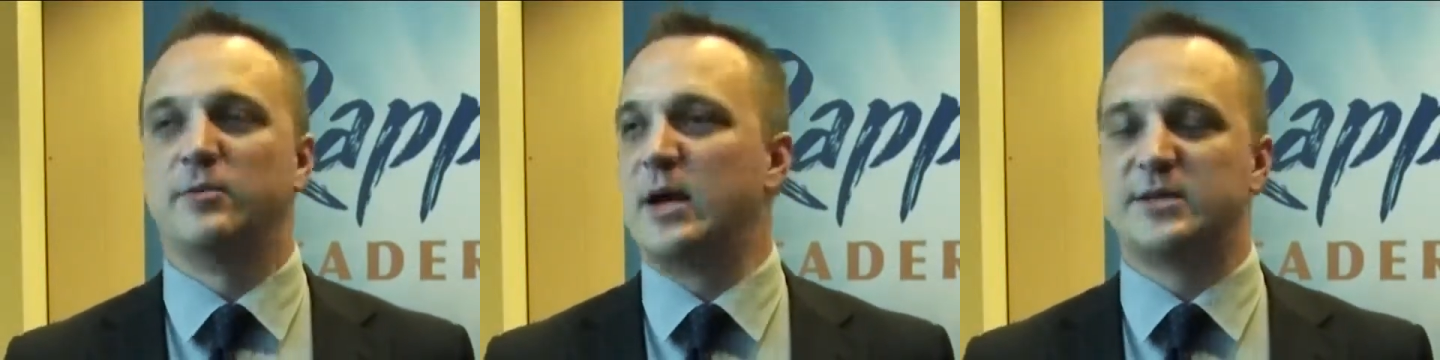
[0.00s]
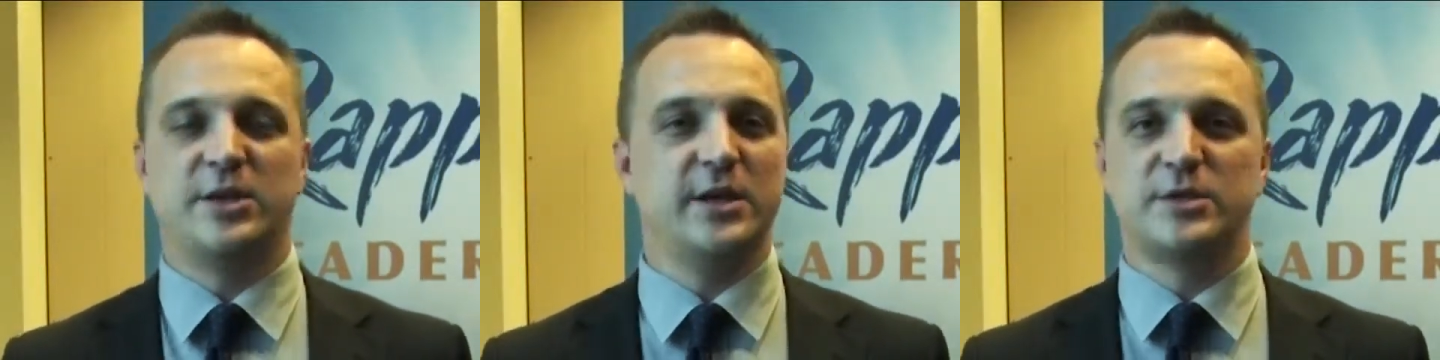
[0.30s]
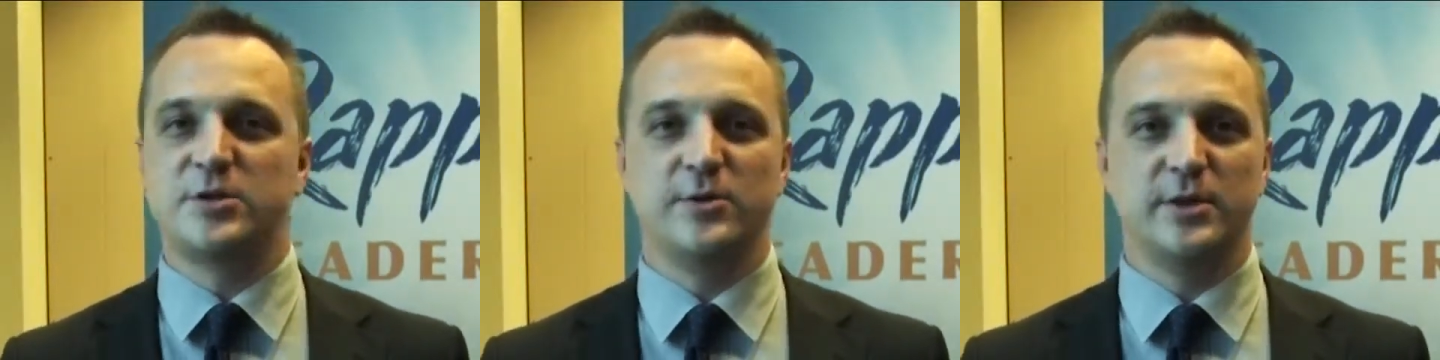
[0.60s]
as it is
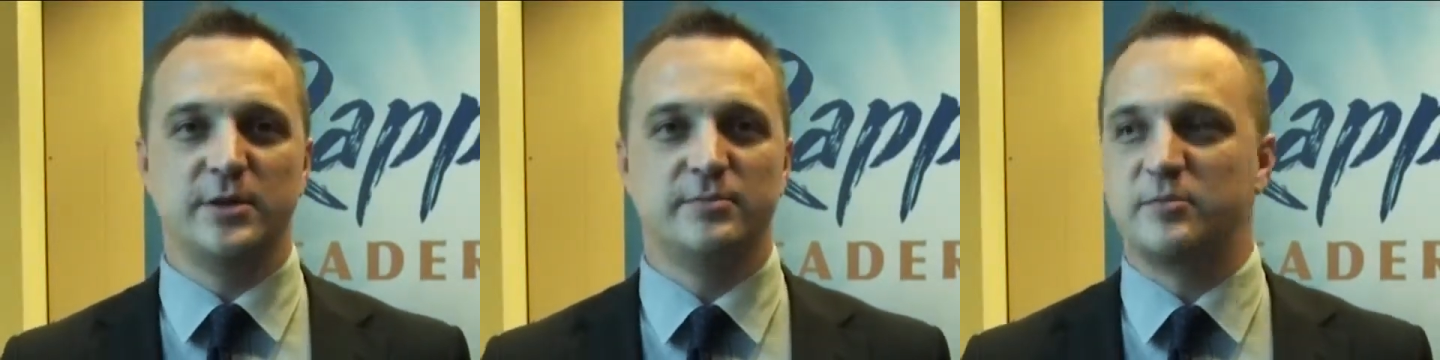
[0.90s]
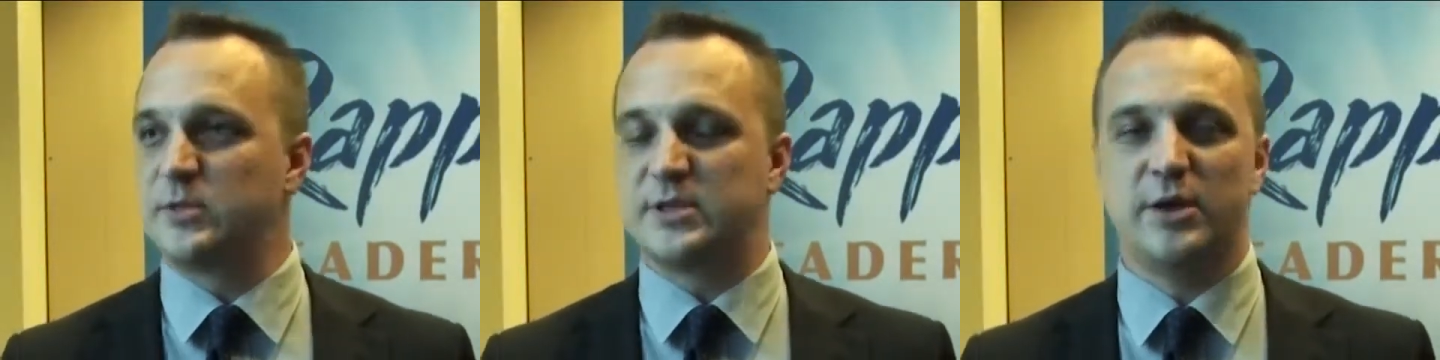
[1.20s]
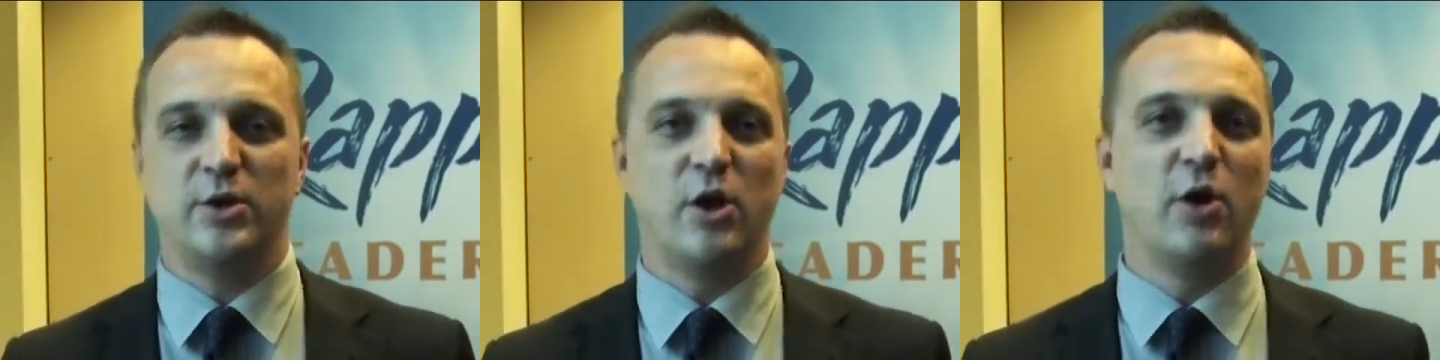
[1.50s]
to a
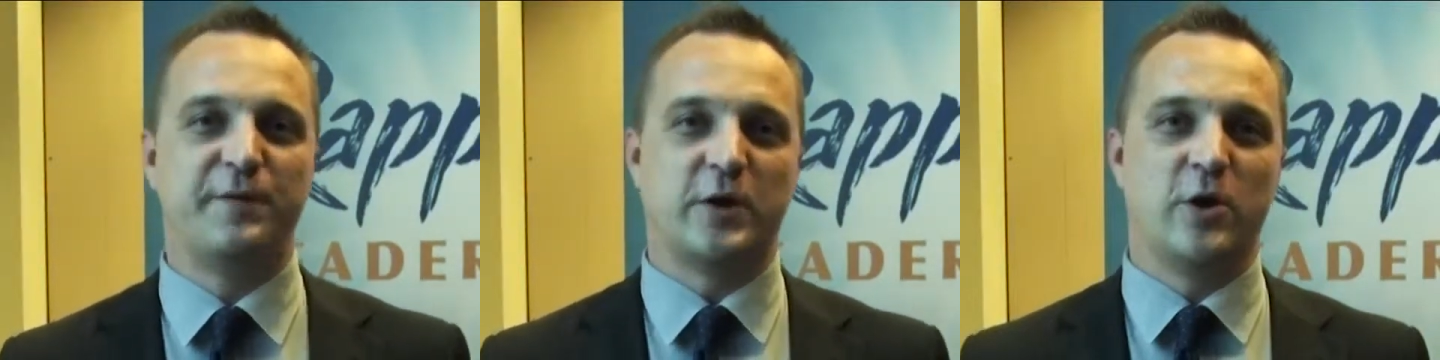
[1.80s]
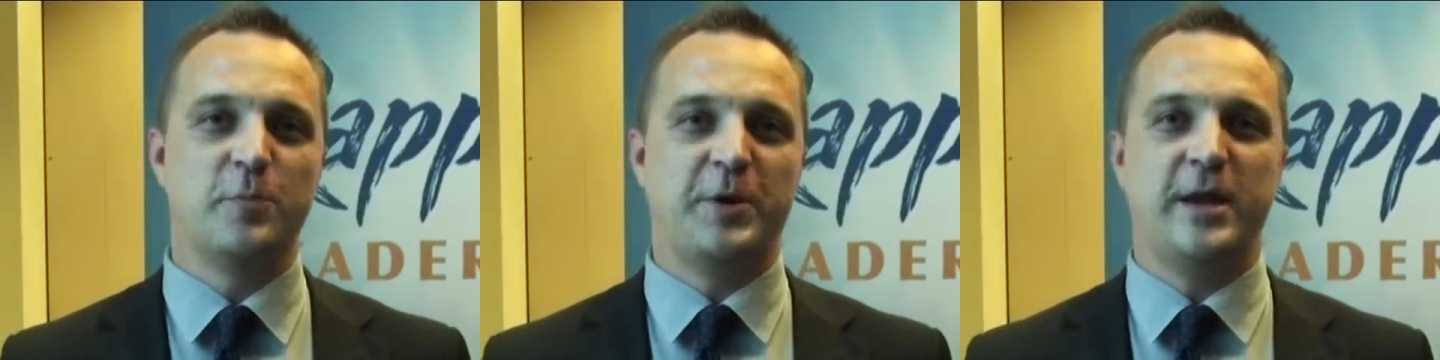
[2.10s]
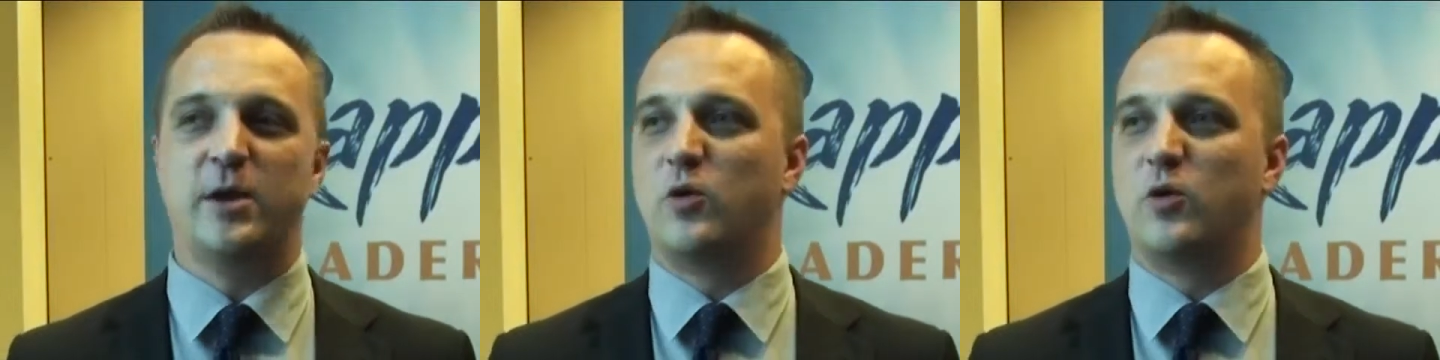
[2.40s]
CEO of a company